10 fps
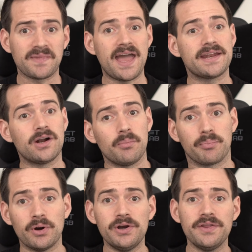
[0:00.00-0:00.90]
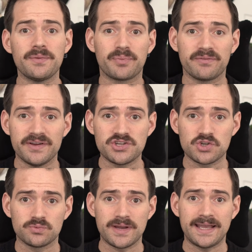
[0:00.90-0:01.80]
And in Alberta, the
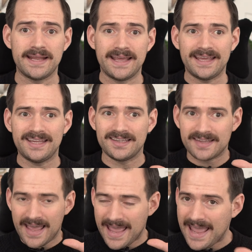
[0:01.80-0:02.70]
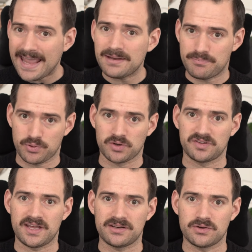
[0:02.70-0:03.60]
provincial rate is
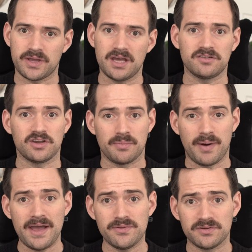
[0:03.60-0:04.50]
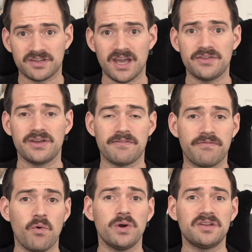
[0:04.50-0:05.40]
8%, okay? So you combine those together, you get
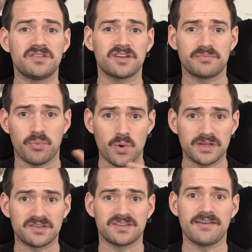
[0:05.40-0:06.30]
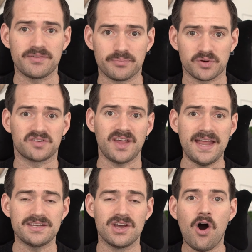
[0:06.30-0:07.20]

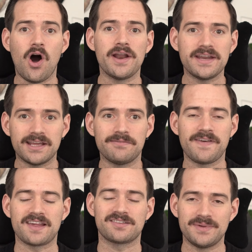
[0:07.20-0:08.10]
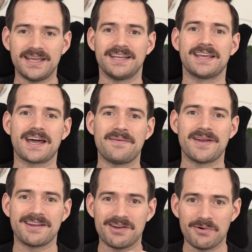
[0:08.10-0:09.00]
46.7% on investment income.
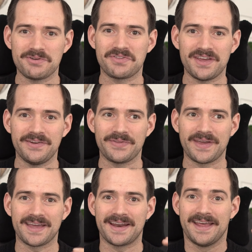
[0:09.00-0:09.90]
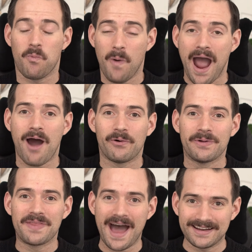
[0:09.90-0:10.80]
And I know what you're thinking, wow,
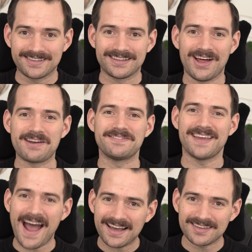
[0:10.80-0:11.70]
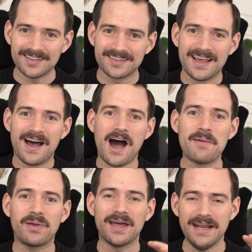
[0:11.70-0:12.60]
that is a lot of taxes.
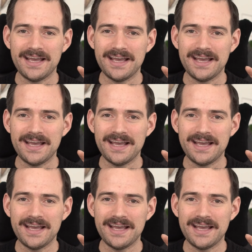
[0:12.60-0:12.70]
I'm gonna